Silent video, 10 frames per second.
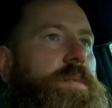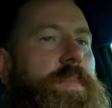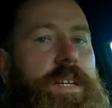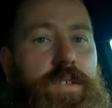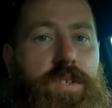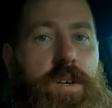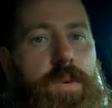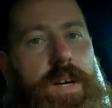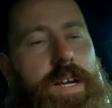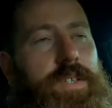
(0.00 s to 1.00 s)
Me and Joe
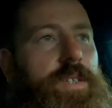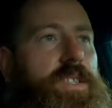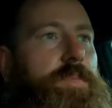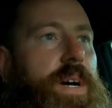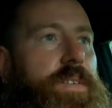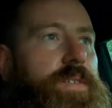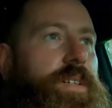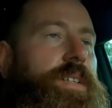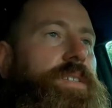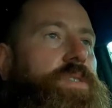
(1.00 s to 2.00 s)
are actually
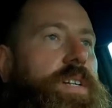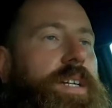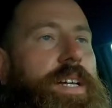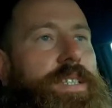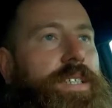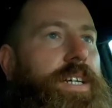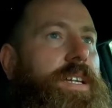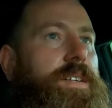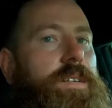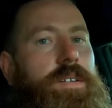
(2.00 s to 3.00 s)
sponsoring the street class
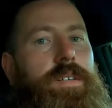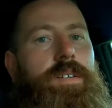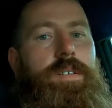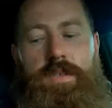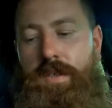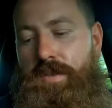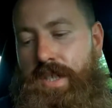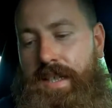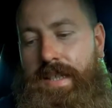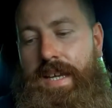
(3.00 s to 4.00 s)
together, so
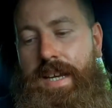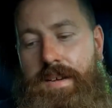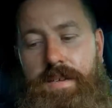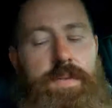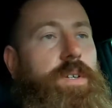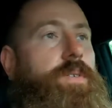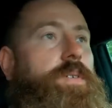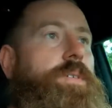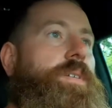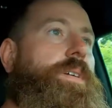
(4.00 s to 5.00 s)
check that out if you're
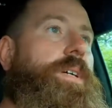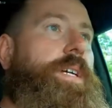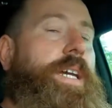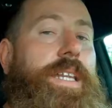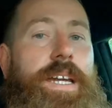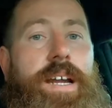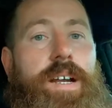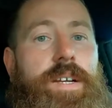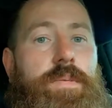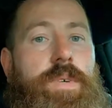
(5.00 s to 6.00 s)
in the
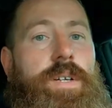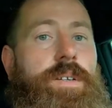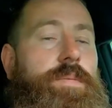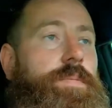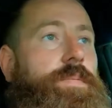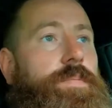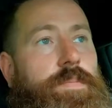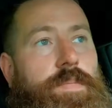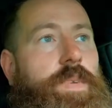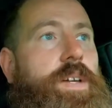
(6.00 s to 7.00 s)
area and want to
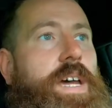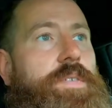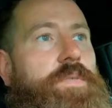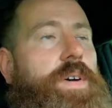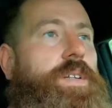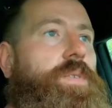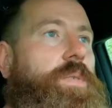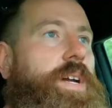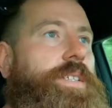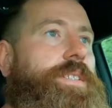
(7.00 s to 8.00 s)
have a fun little
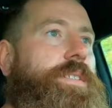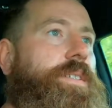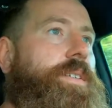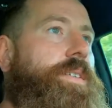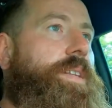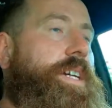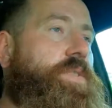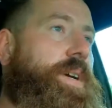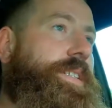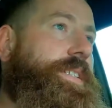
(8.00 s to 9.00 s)
race.
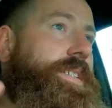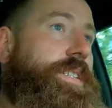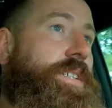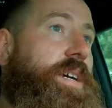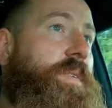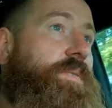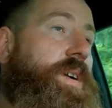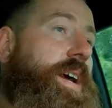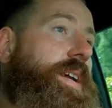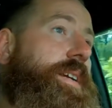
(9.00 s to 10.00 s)
Next race is this coming
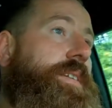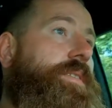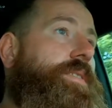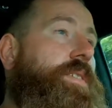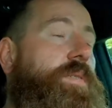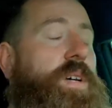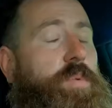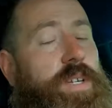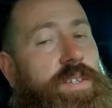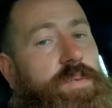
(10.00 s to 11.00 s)
Friday, so a
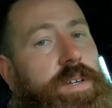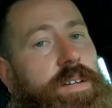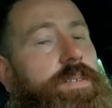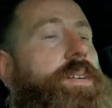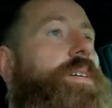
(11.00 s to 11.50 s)
couple days from now.